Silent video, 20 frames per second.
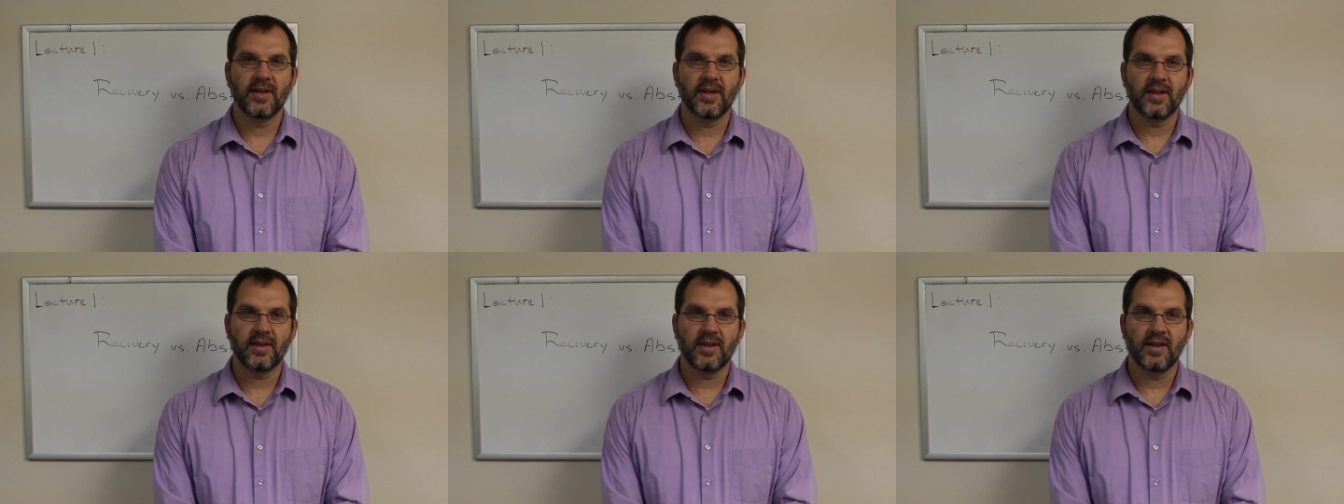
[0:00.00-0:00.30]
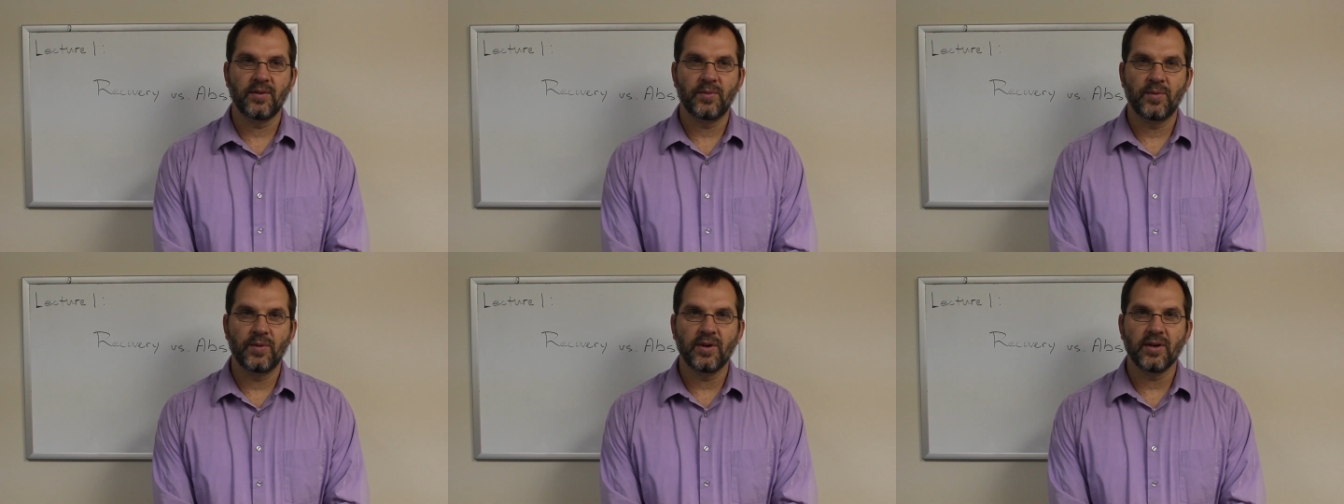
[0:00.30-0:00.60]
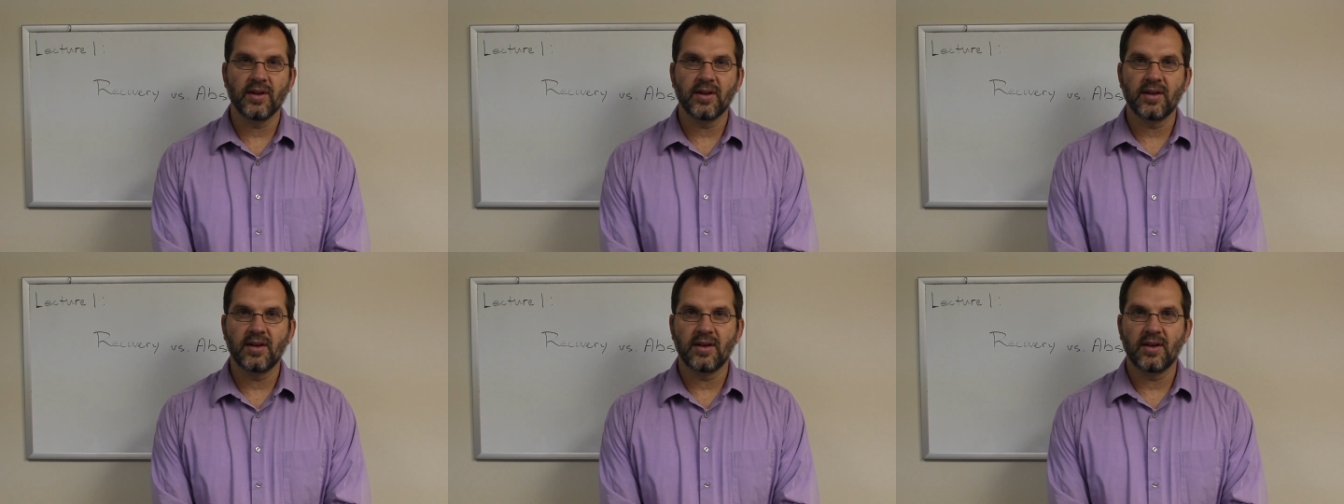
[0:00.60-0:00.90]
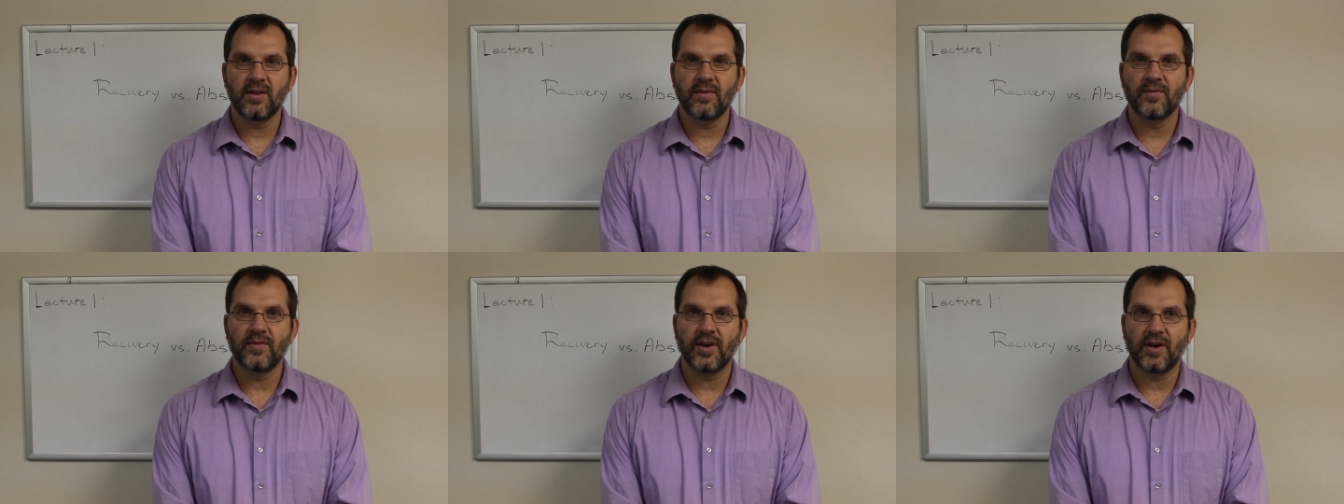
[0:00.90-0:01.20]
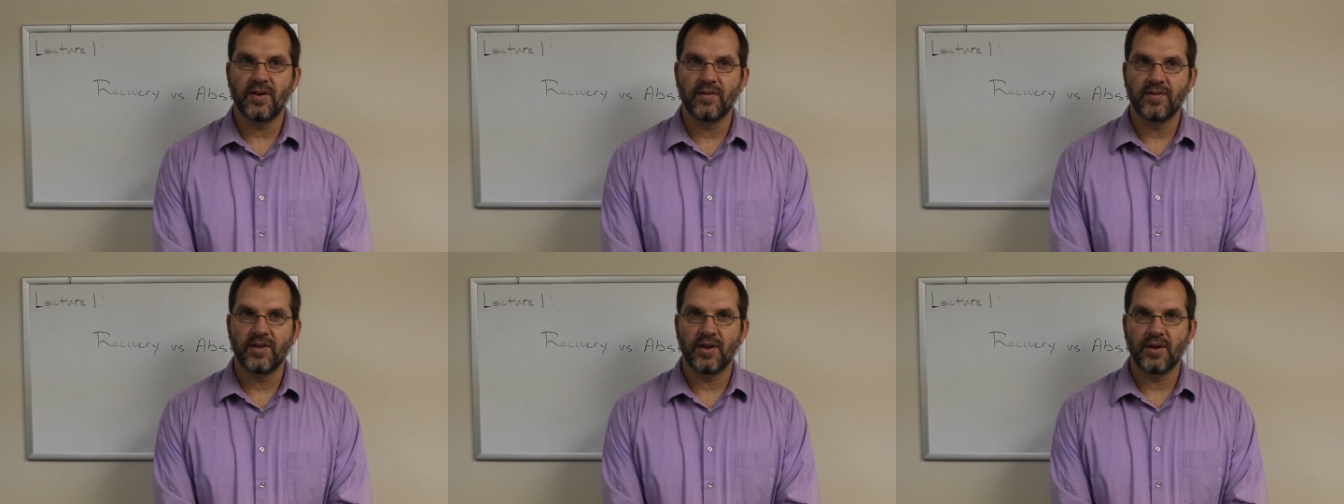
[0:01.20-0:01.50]
that they really get
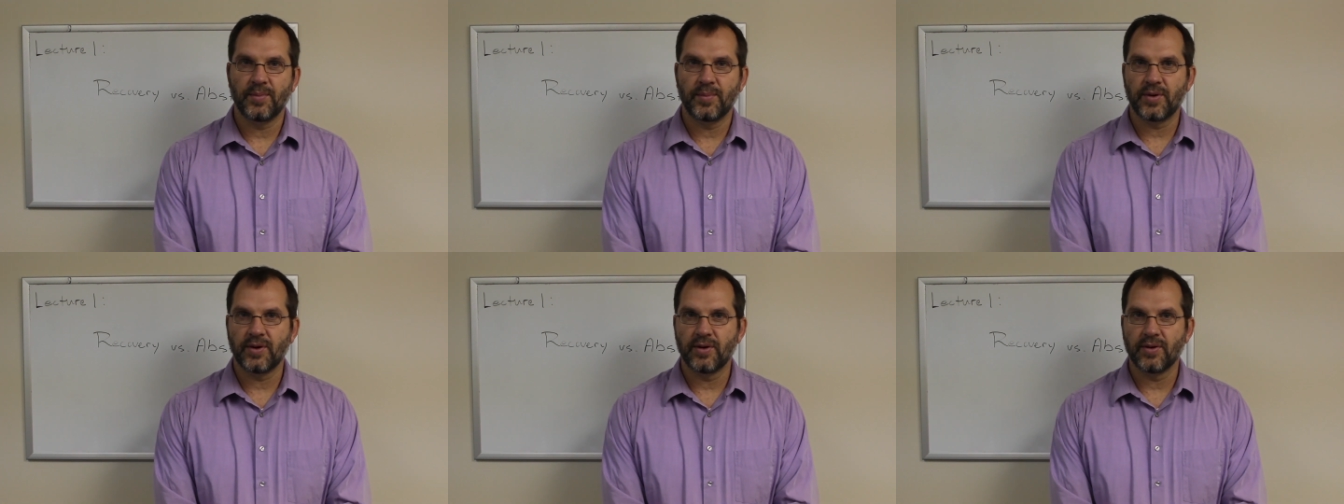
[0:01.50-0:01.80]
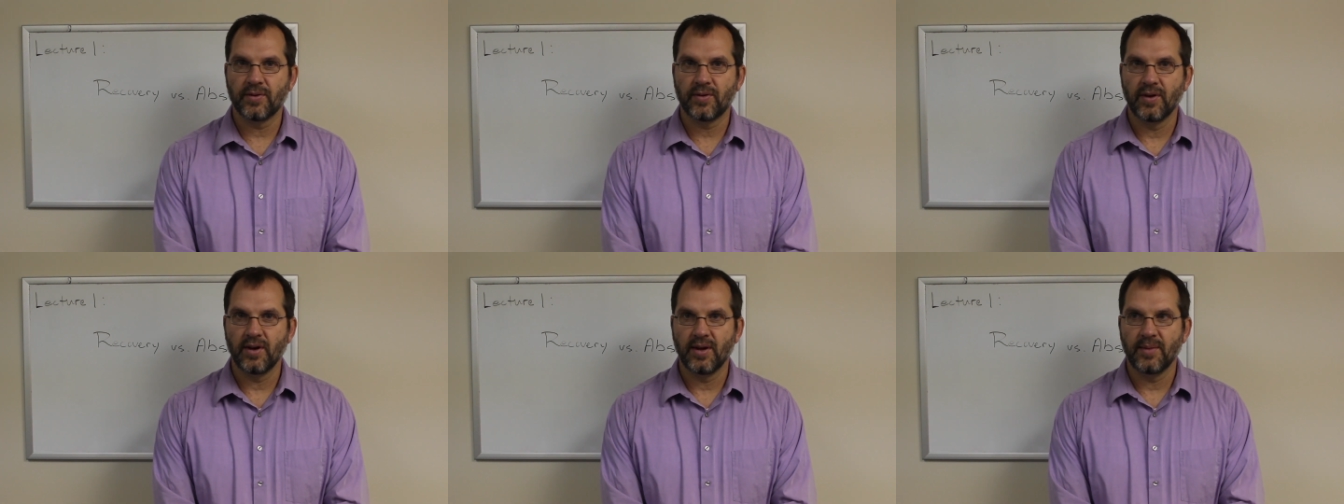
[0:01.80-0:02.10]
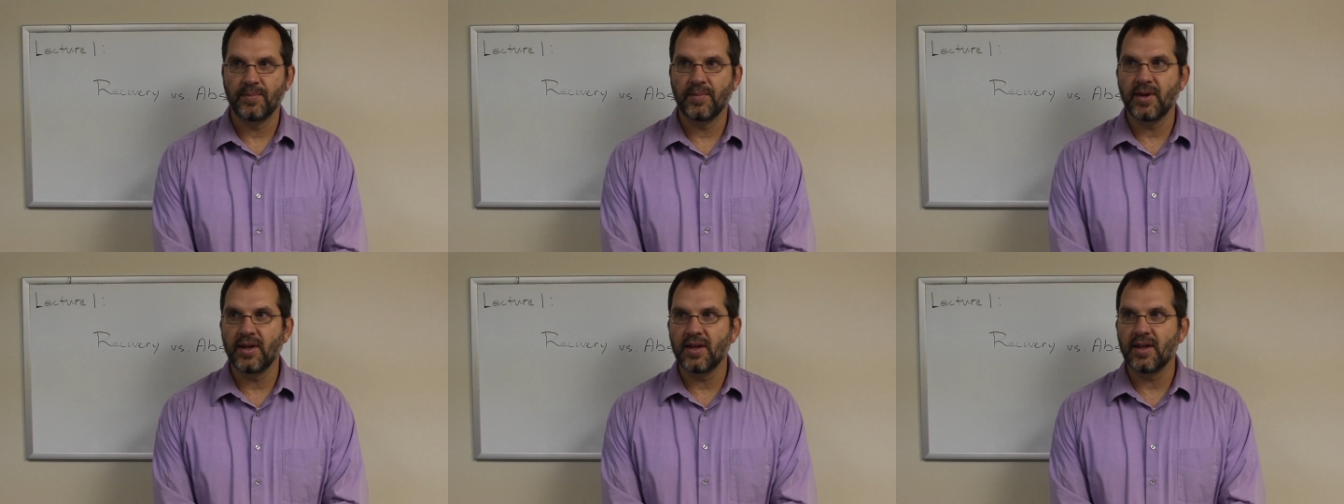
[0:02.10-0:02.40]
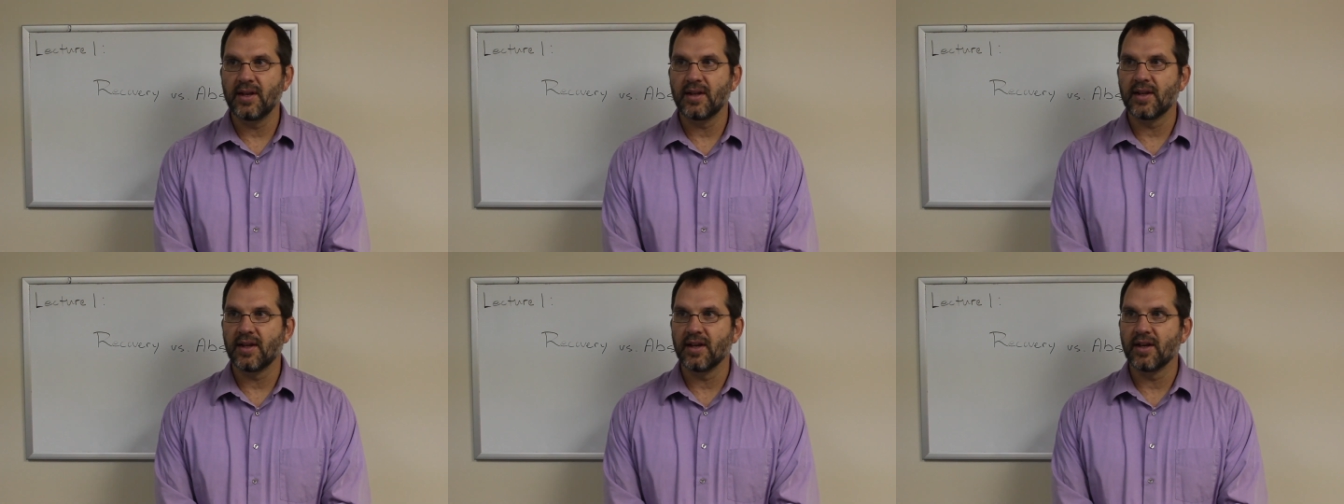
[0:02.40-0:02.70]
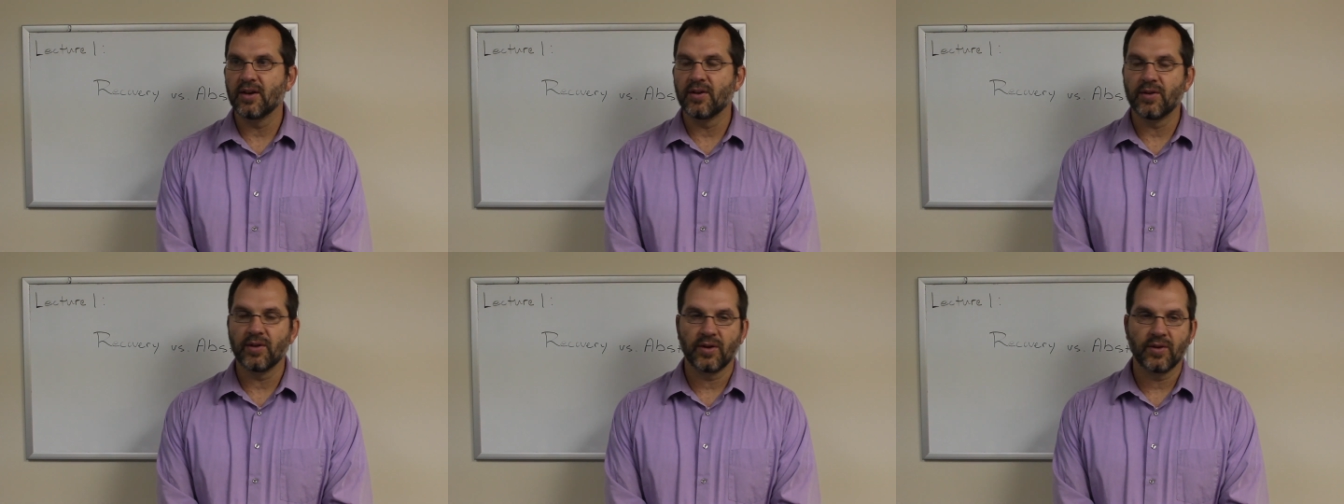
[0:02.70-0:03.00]
involved in a program, meaning they
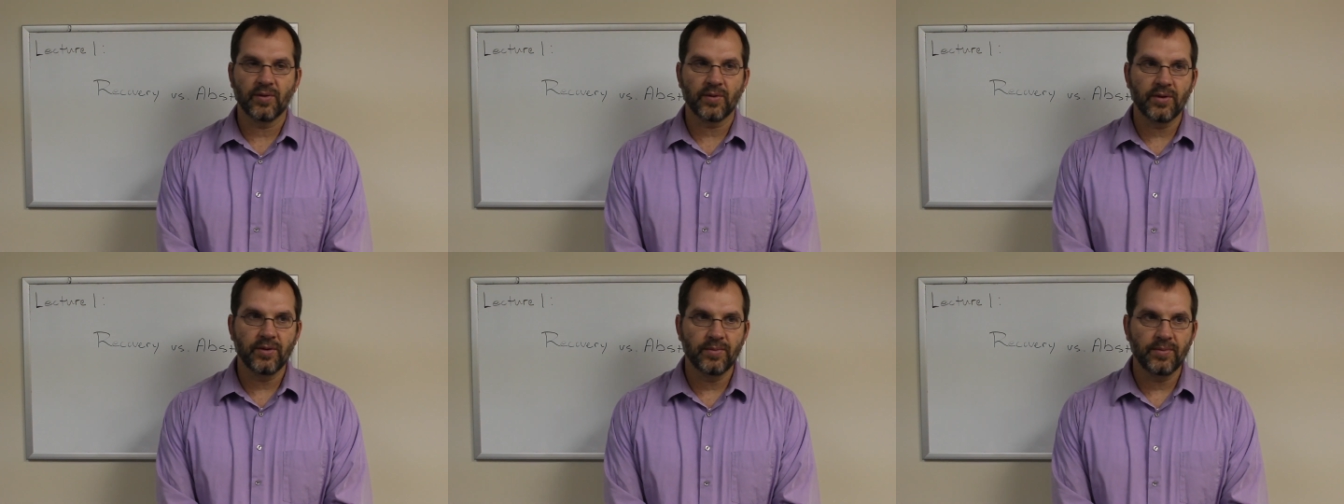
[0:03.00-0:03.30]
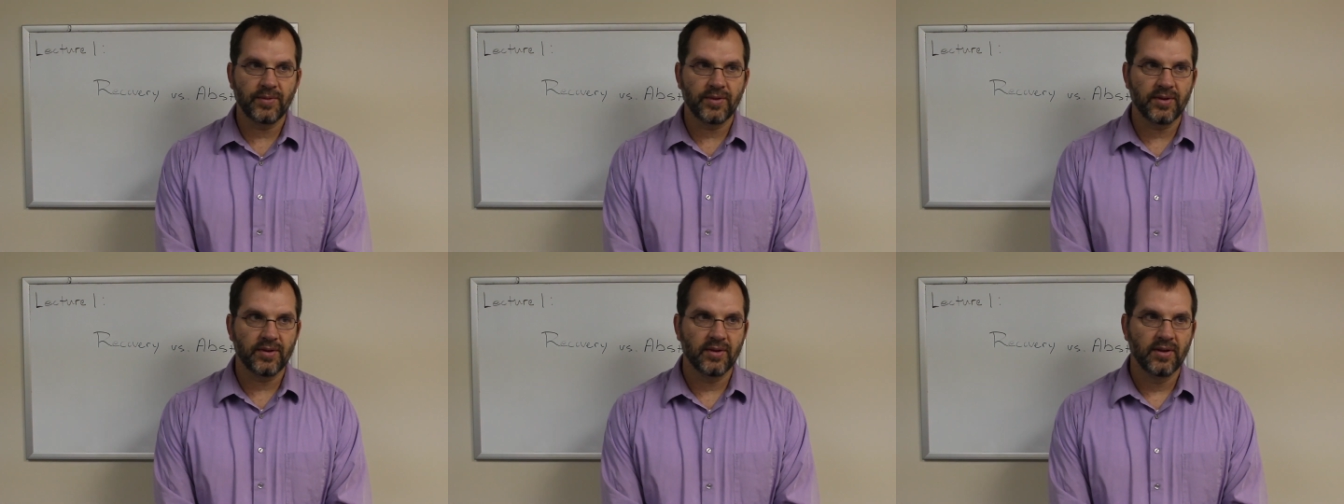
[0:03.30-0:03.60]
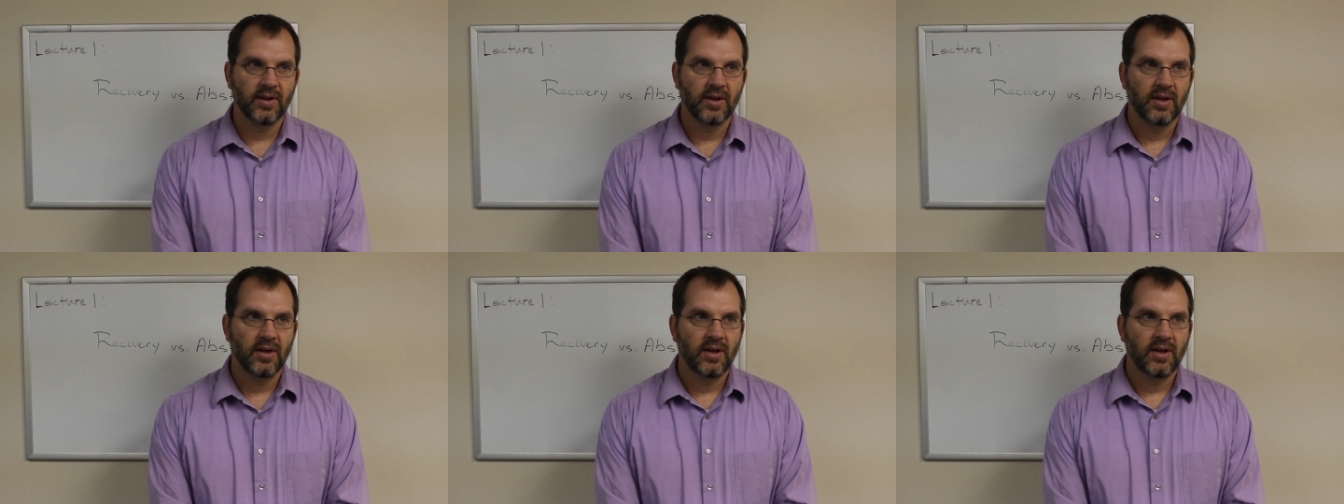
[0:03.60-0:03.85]
go to groups,